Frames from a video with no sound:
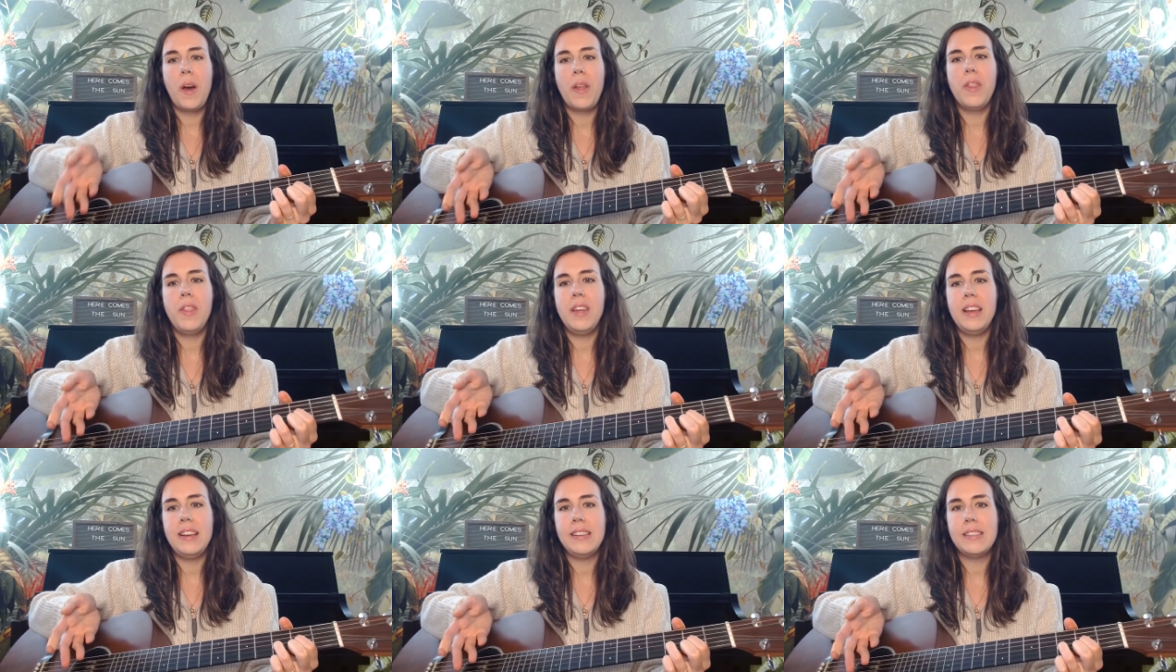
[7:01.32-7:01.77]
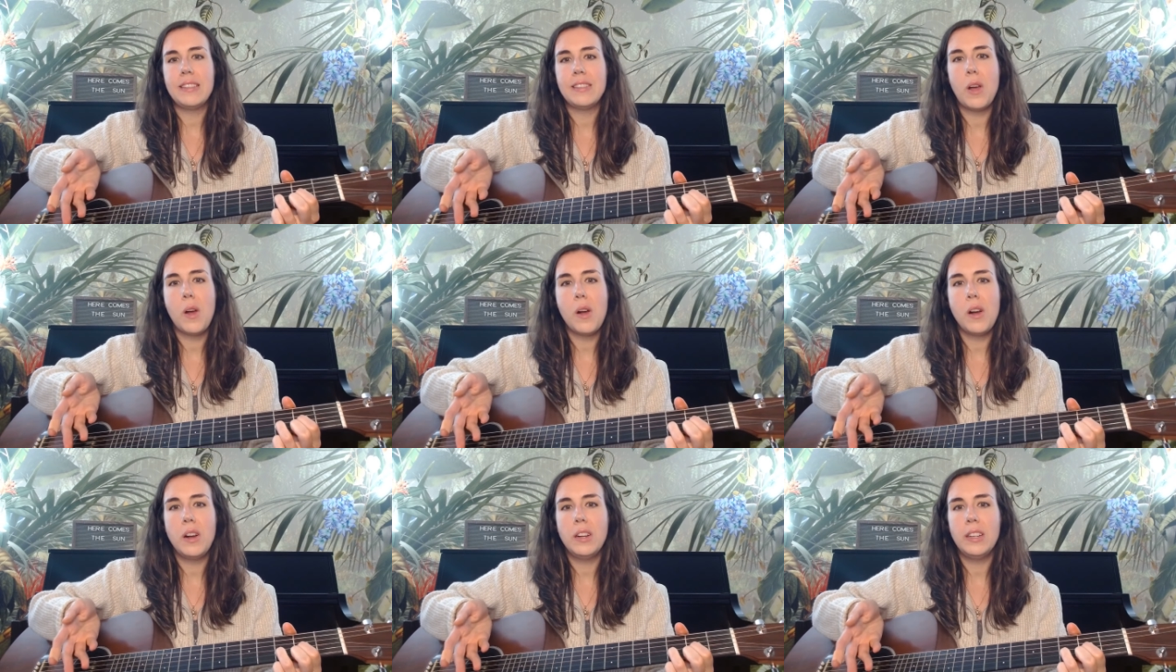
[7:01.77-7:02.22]
this
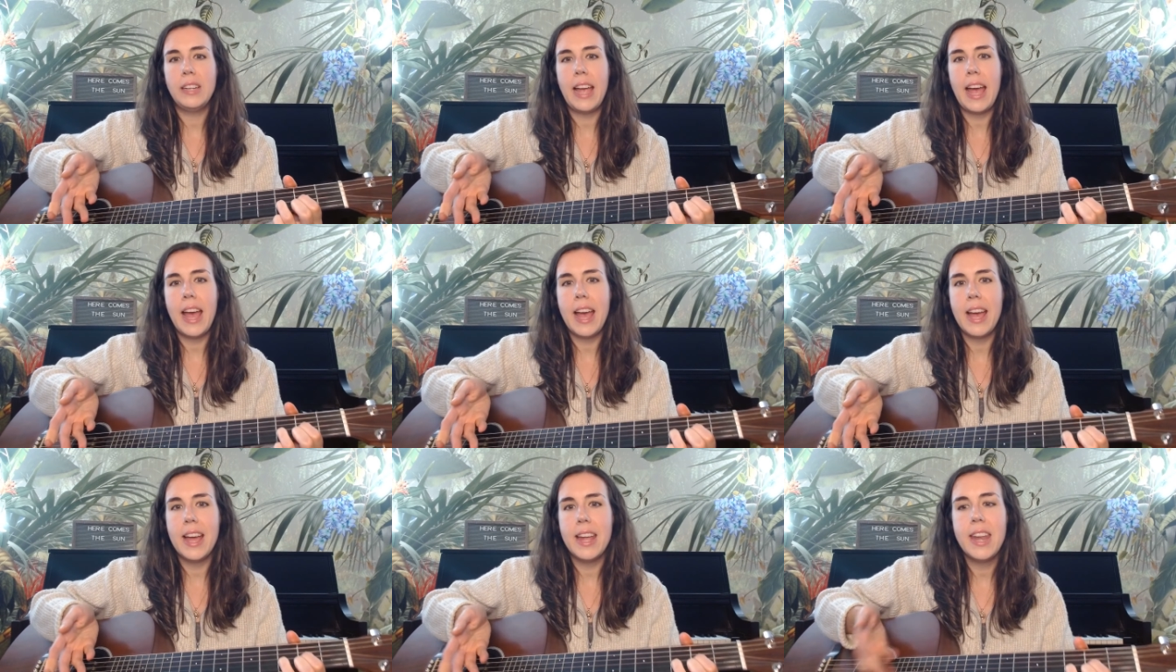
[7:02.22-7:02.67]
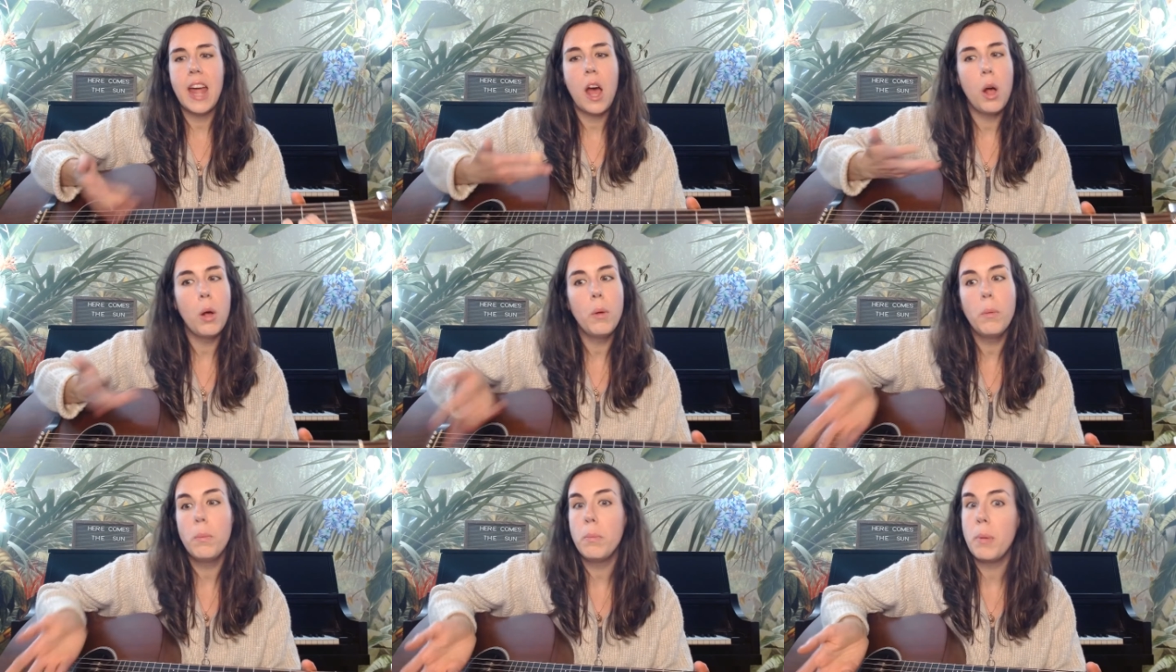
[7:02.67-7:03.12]
song can
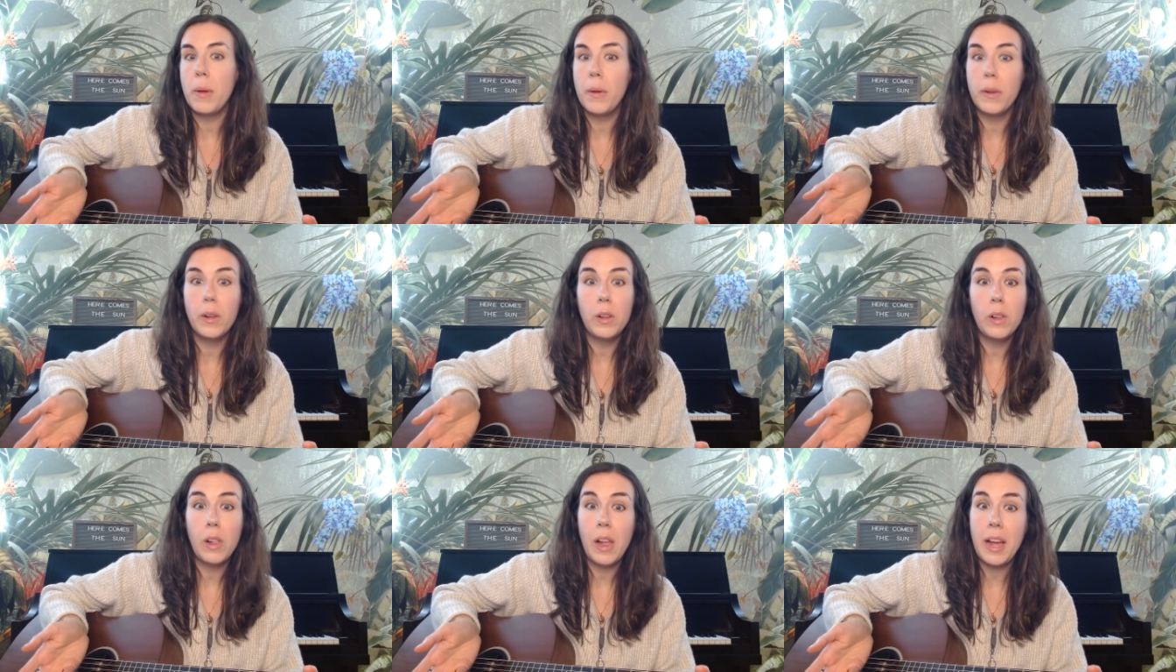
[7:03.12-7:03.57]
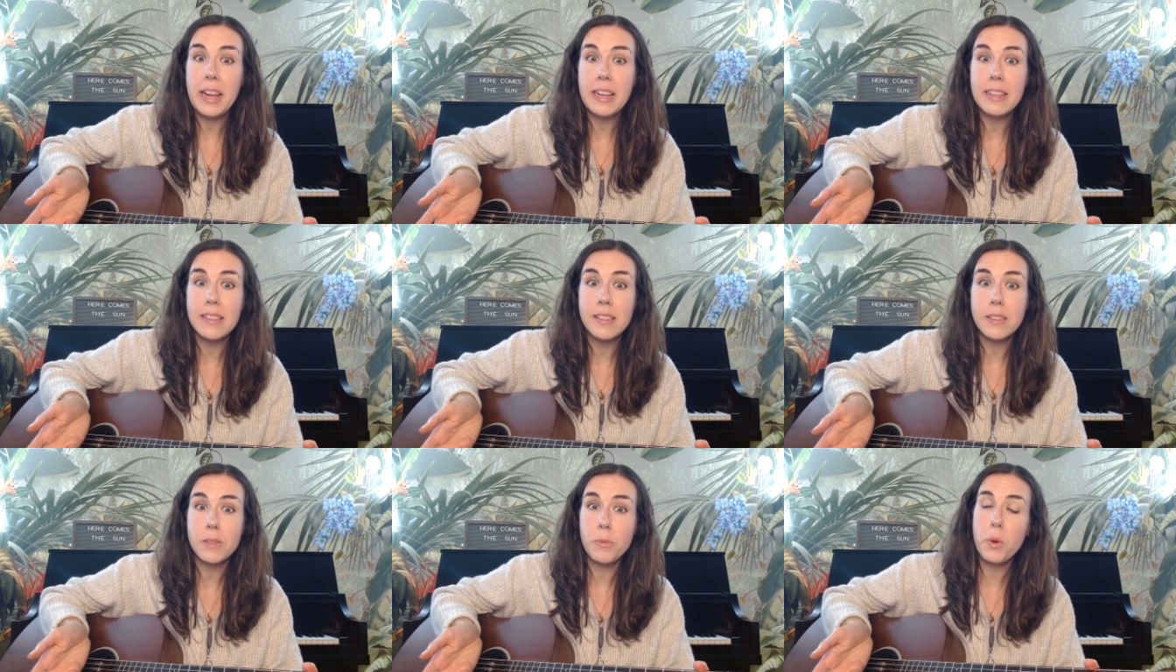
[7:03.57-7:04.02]
help
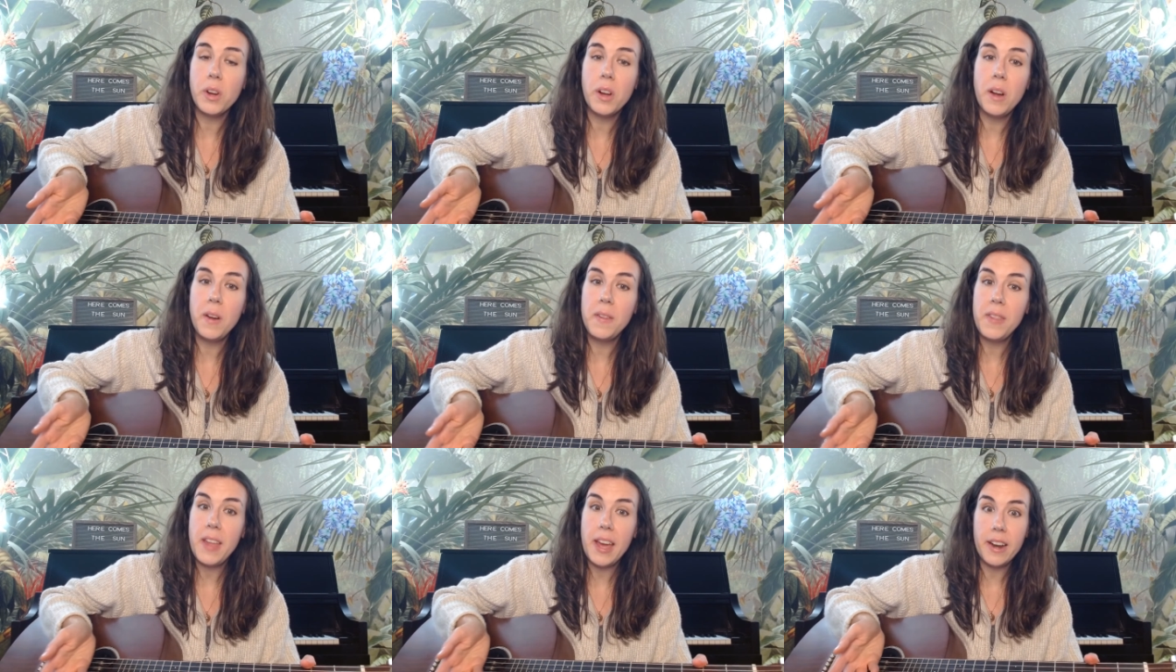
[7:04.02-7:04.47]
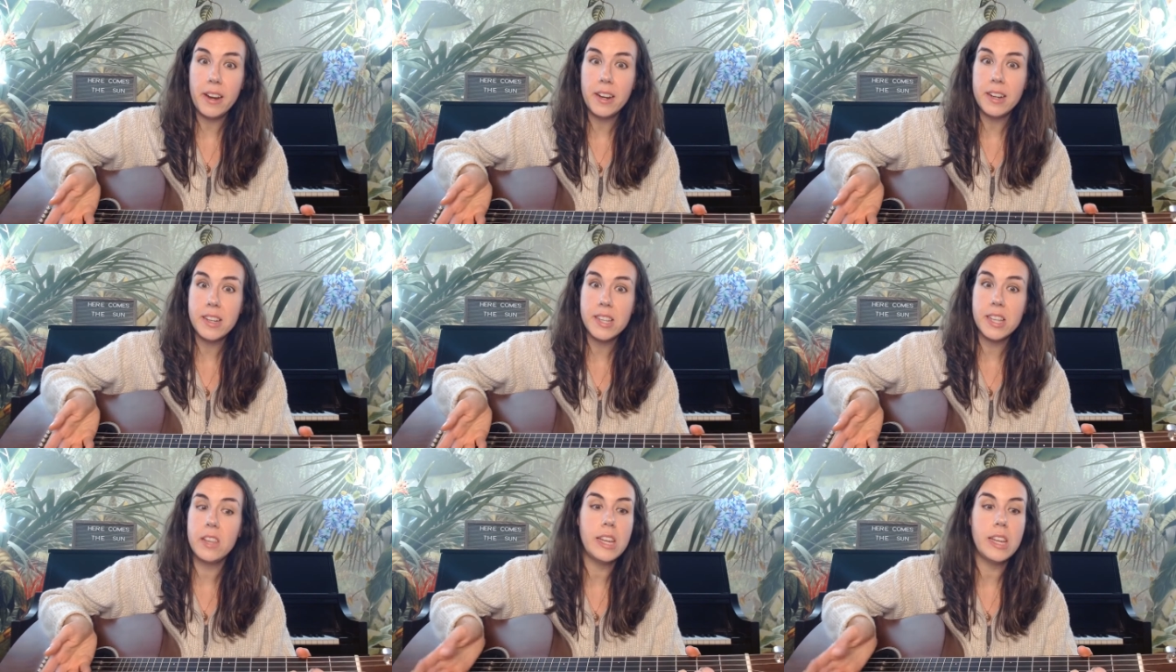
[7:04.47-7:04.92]
clients work on that
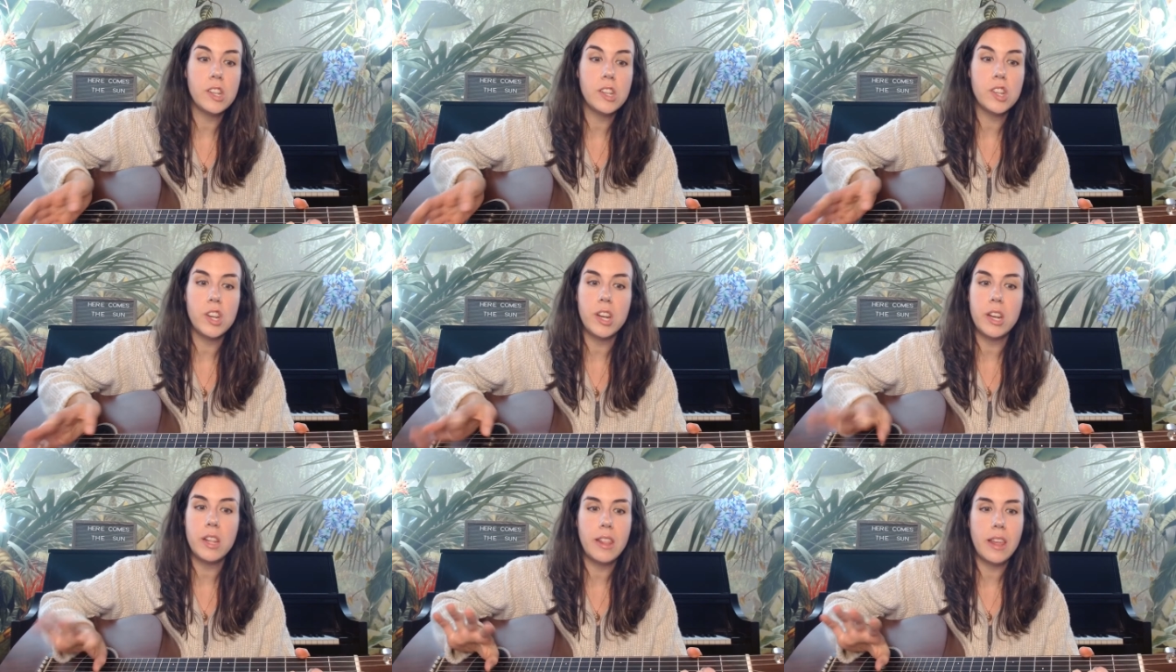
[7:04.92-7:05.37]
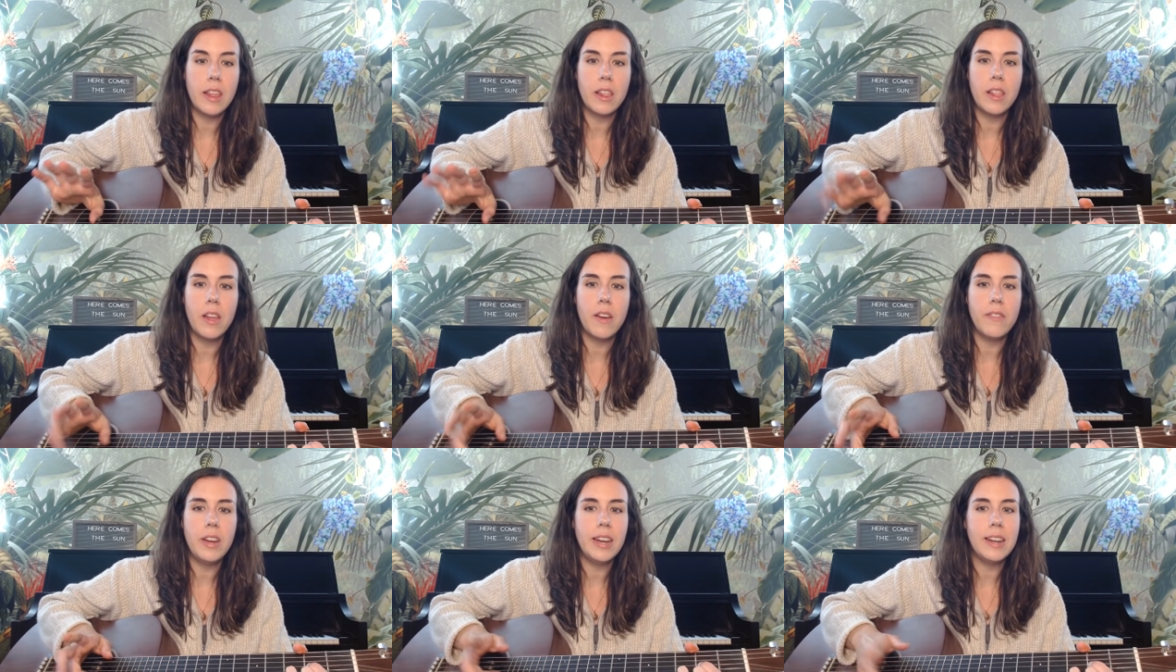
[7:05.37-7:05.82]
articulation, and they love it.